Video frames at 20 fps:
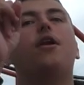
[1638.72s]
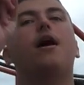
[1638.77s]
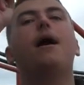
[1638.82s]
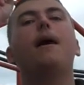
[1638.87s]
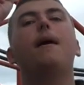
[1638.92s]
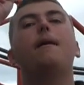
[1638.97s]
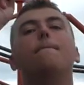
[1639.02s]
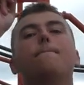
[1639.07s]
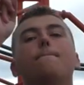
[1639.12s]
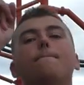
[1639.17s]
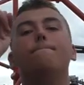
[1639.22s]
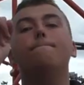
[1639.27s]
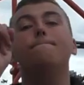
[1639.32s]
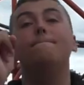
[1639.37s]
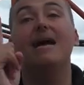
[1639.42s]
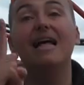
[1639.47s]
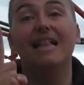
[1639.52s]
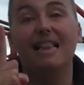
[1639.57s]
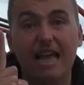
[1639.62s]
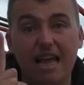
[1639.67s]

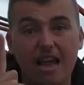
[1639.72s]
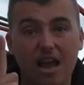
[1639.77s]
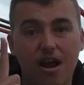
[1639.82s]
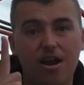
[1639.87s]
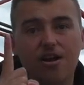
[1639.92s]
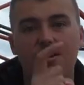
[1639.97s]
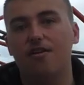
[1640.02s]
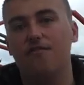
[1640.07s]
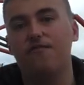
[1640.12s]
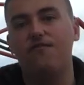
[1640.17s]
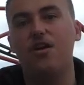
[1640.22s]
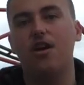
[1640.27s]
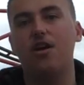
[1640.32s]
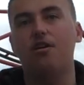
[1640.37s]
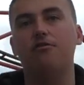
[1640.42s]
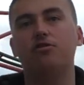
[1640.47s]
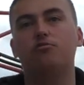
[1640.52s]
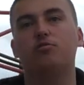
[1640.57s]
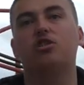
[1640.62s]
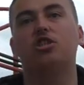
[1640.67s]
1 million
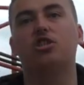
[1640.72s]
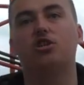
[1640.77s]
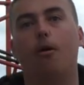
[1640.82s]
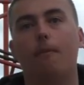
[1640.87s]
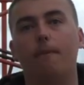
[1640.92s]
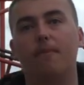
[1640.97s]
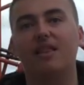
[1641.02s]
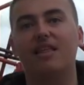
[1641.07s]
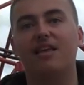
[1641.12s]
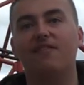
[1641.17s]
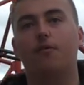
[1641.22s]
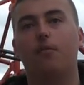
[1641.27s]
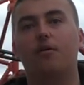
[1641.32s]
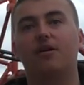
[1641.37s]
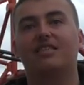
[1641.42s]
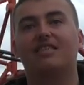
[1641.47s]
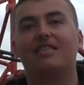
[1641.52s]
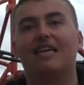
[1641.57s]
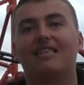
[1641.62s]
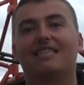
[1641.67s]
views, which is
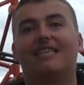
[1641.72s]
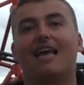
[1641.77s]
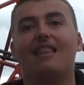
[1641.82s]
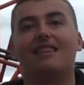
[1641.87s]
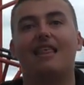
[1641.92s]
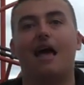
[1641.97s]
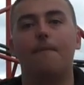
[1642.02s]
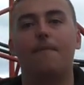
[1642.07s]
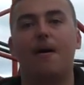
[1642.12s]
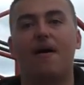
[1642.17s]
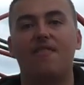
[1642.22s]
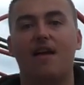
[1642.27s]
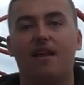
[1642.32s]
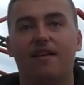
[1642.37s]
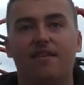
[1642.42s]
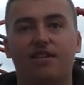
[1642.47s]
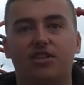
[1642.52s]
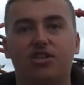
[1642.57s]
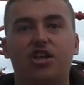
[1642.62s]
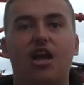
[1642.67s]
unbelievable, so let's get there by the
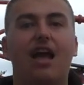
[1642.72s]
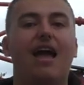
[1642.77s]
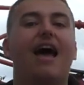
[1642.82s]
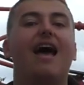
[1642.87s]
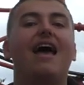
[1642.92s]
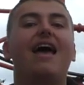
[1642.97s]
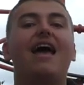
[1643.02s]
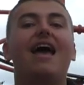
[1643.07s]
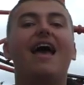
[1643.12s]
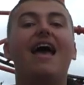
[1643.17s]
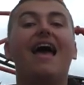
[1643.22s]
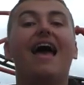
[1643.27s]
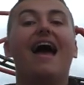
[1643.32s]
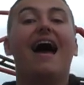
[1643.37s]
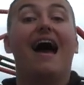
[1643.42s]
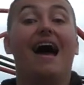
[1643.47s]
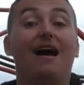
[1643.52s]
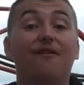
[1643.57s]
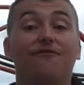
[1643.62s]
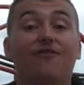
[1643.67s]
end of this year.
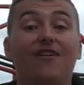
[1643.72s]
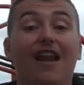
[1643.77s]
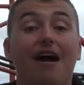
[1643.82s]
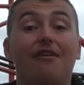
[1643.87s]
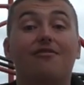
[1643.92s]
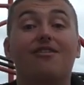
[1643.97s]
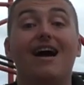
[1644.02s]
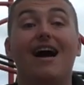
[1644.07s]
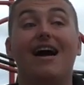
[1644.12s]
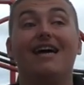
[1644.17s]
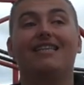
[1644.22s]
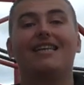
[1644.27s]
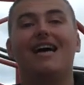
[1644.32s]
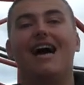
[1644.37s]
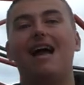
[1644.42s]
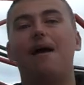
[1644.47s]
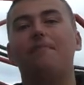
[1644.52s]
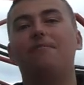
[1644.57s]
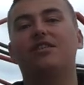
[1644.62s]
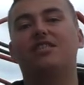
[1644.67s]
I'm now, guys.
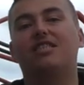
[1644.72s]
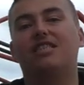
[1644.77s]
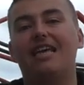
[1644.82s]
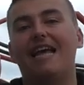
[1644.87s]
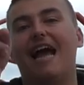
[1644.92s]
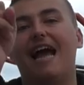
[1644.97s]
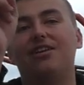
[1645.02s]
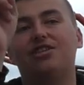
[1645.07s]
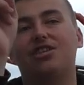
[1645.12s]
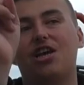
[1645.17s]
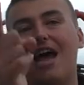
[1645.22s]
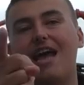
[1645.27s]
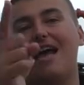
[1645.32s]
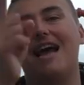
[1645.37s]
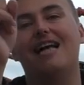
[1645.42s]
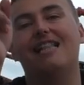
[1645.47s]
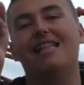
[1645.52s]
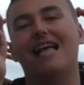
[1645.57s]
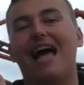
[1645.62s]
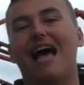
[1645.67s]
I am the
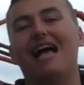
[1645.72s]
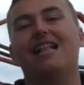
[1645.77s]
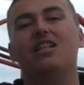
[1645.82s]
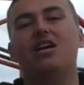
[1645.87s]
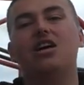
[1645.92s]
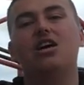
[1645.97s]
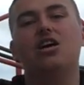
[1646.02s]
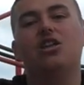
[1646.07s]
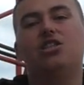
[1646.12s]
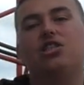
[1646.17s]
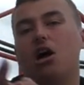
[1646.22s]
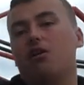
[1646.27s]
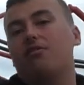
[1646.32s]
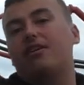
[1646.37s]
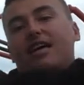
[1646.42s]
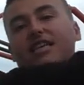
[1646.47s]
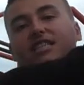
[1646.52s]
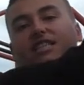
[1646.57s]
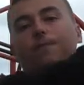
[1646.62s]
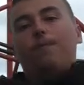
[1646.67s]
CHALL
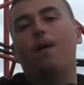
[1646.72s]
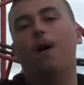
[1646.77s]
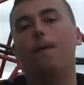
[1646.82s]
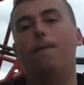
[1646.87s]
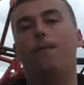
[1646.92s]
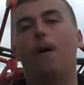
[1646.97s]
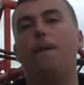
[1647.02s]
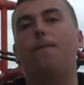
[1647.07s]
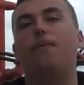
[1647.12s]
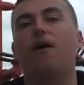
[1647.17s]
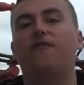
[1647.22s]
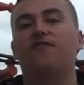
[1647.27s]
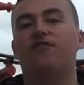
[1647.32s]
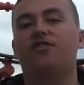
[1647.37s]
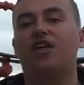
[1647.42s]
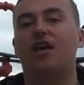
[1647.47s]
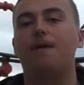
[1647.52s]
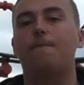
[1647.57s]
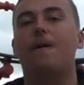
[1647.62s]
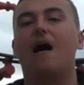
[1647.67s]
the Ball Bulldog
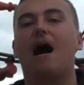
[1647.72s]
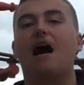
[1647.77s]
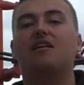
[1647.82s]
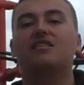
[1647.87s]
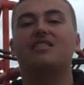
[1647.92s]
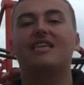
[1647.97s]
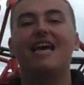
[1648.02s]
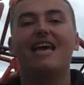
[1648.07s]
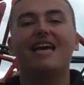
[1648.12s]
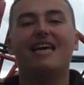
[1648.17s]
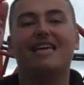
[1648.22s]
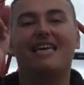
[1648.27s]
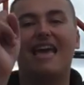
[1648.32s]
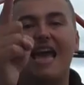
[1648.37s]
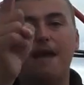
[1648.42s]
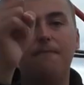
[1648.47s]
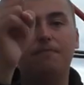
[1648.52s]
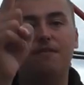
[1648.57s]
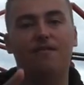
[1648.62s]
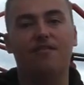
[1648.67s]
theme parks.
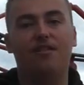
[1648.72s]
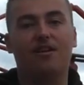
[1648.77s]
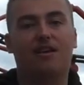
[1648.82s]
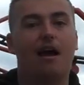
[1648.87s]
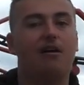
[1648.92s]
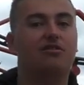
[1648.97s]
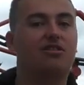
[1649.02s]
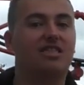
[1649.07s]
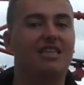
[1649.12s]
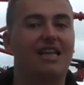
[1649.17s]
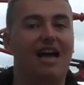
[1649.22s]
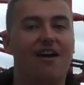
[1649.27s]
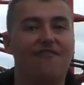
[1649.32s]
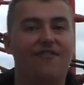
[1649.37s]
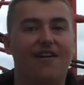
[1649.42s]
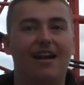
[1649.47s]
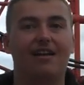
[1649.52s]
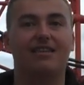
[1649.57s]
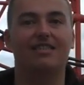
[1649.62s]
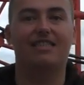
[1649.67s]
Keep them the coast alive,
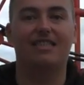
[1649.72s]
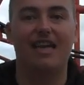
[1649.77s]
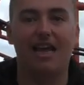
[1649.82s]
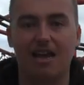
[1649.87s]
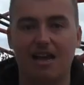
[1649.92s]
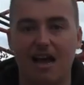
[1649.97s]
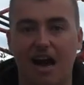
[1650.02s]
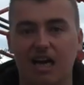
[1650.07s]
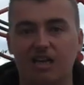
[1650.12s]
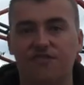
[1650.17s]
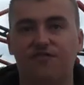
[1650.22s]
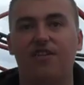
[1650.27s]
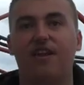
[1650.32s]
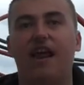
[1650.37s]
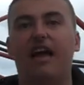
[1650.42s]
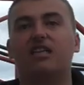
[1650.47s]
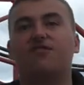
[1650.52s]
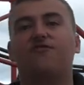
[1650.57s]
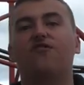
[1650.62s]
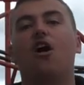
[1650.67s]
and I'll see you guys in the
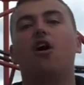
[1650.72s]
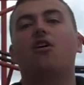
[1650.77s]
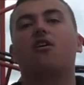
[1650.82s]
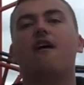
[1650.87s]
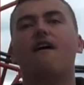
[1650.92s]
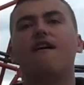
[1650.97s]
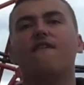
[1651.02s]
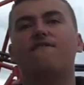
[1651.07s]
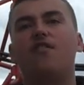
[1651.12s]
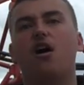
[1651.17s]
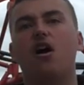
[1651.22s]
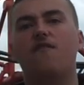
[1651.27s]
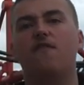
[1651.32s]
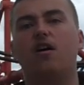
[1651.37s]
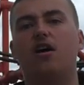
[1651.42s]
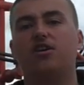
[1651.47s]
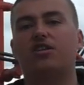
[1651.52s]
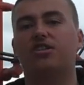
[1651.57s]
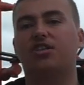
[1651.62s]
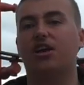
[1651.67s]
next vlog very,
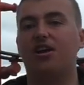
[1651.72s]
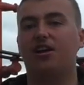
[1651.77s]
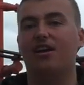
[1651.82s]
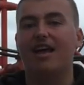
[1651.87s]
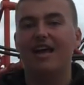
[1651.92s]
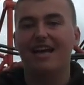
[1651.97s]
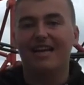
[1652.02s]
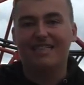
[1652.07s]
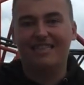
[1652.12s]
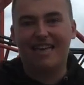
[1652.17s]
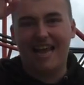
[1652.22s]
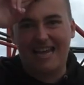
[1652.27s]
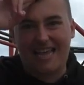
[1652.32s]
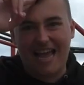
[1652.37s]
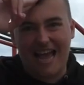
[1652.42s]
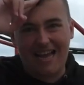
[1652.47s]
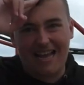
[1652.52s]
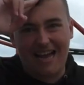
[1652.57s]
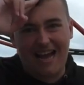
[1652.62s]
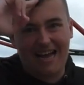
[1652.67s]
very soon. Take
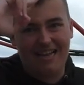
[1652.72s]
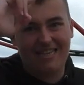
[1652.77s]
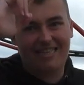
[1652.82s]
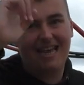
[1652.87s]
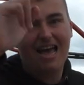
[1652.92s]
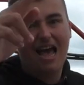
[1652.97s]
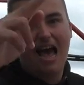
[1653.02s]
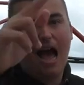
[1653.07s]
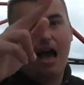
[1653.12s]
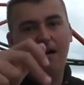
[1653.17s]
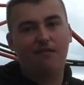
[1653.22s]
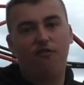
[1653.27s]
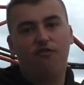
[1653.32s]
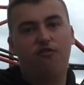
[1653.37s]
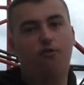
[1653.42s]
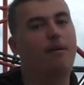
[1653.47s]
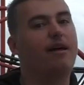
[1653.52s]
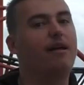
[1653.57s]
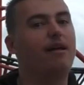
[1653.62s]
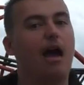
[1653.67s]
care, guys. Have a
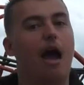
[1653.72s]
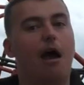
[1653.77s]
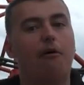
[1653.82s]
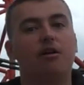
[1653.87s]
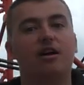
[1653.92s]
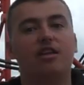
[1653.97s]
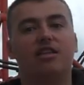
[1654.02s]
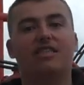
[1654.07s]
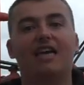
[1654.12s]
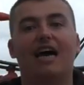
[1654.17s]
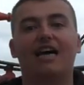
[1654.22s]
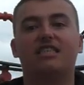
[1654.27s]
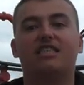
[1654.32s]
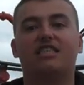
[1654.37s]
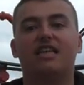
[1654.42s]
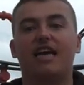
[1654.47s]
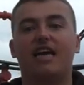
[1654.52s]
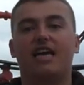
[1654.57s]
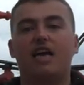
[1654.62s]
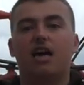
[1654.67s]

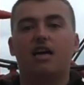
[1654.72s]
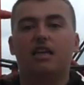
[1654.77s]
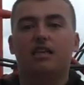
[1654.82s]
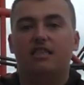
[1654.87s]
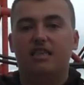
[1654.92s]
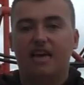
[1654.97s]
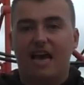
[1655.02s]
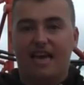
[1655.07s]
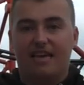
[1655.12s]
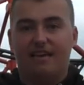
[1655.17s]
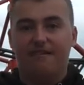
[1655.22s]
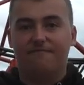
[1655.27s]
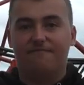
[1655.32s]
flamingo-tastic day.